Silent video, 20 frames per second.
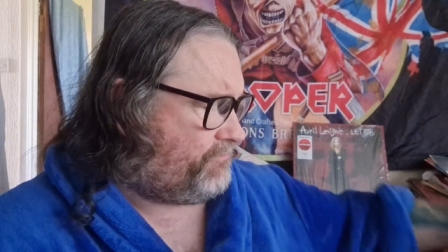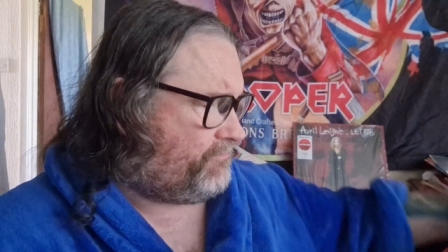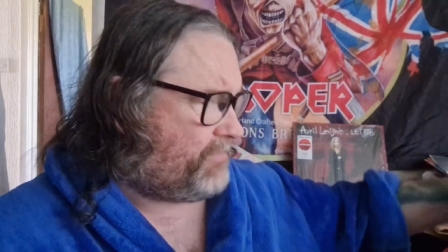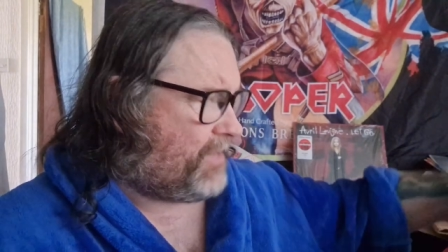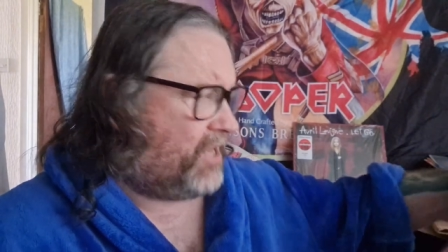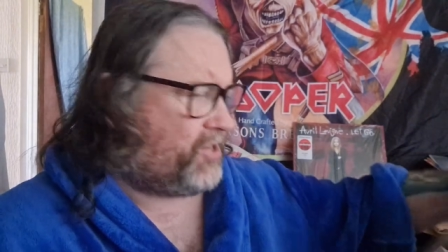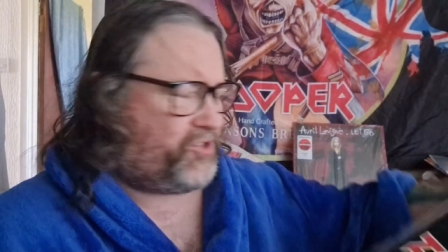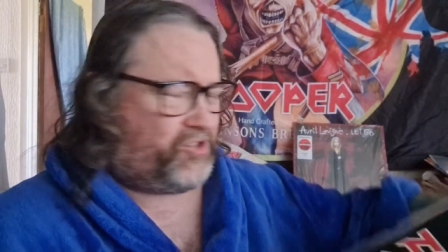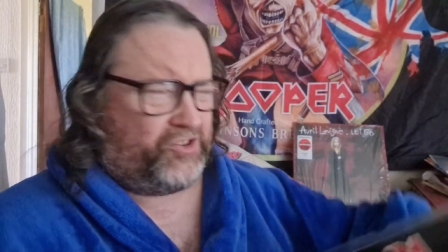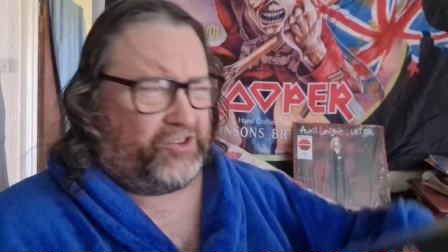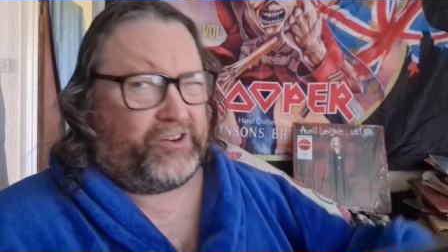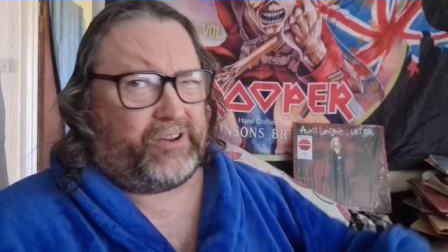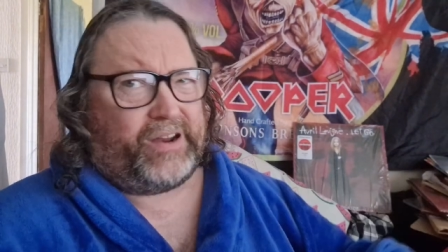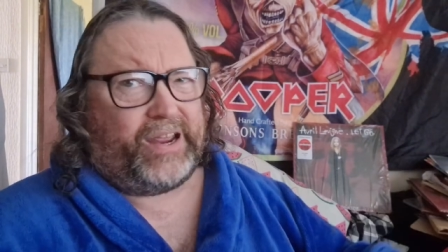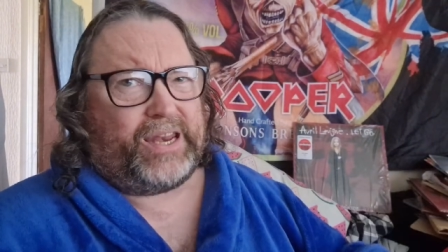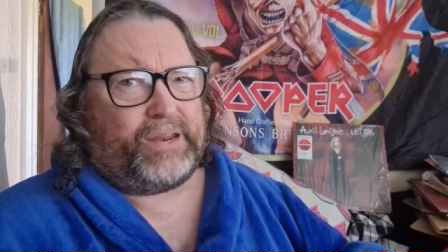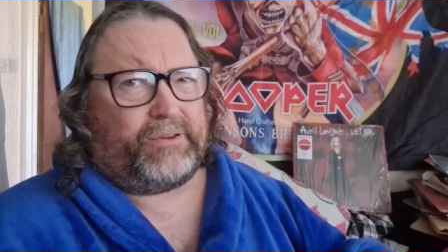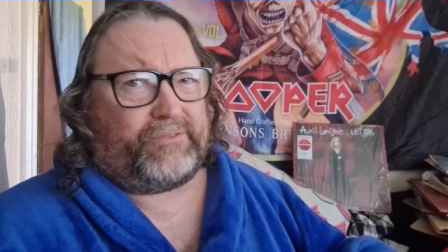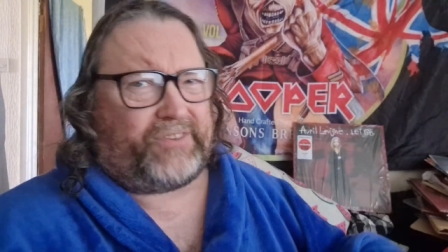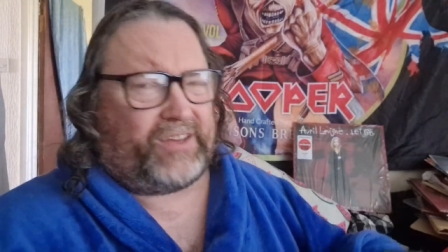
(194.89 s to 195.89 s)
I'll show you
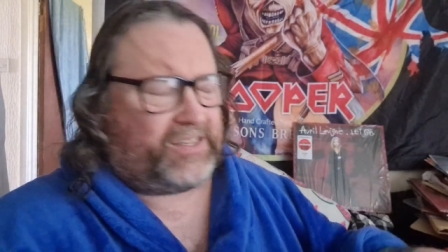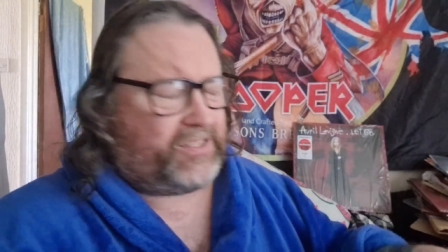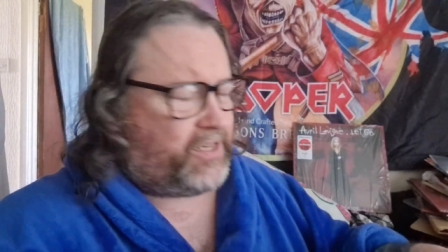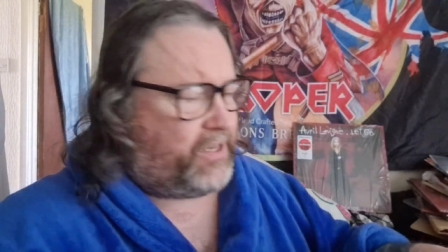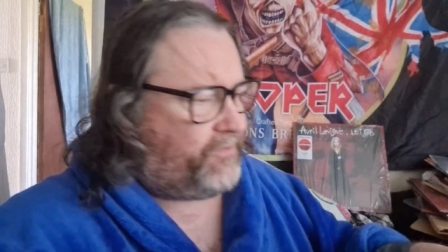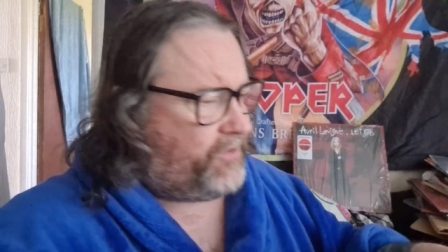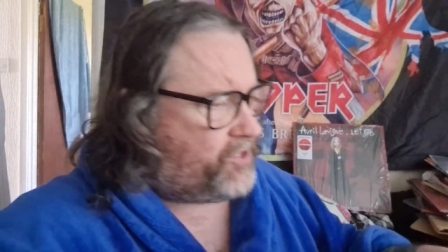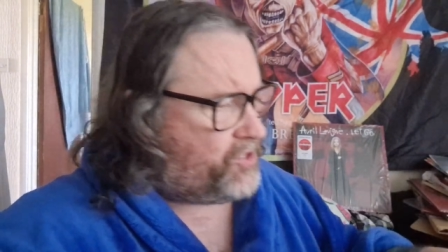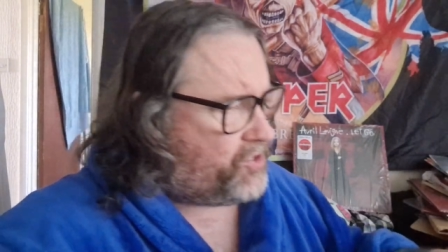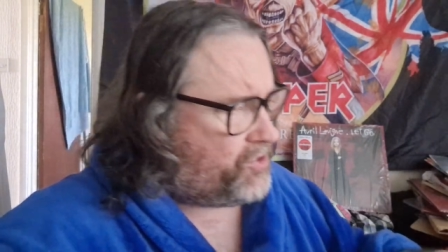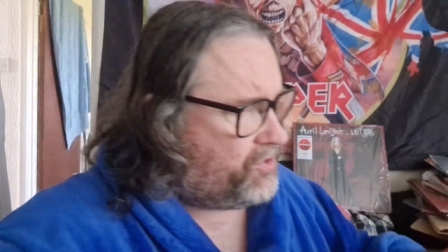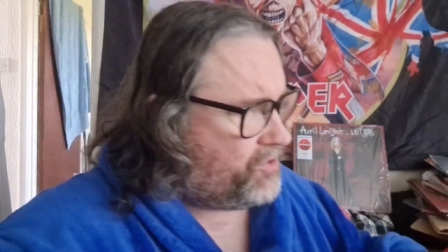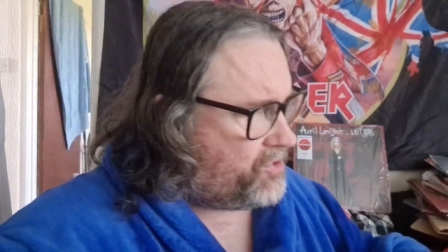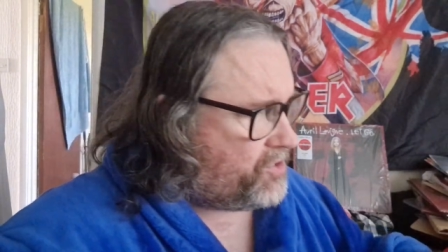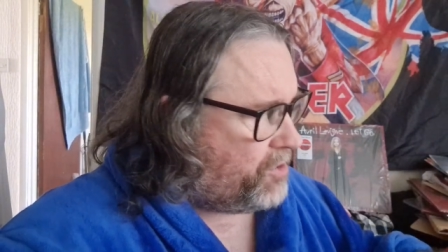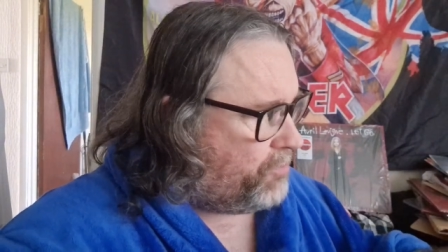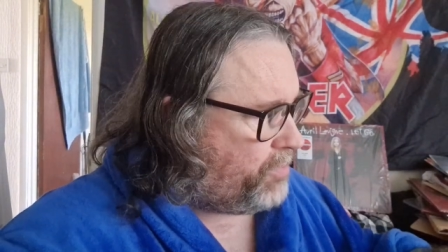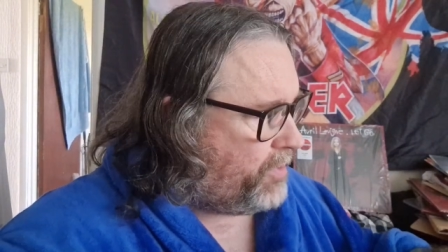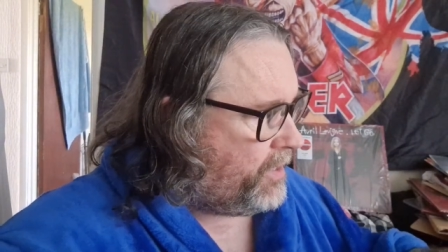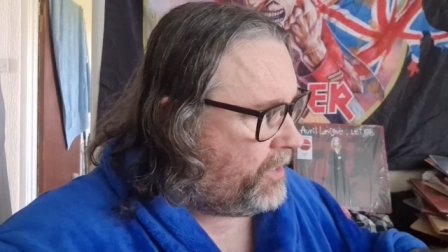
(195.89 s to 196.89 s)
anyway, I'll see if it shows up.